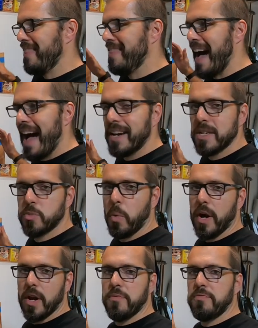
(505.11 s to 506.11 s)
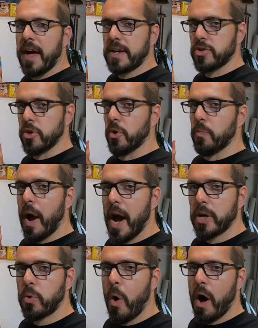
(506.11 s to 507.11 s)
that is what affects your
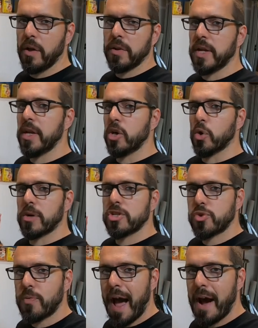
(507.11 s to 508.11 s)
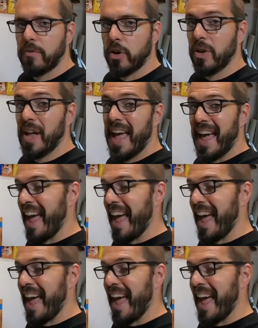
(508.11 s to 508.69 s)
ride quality, your travel,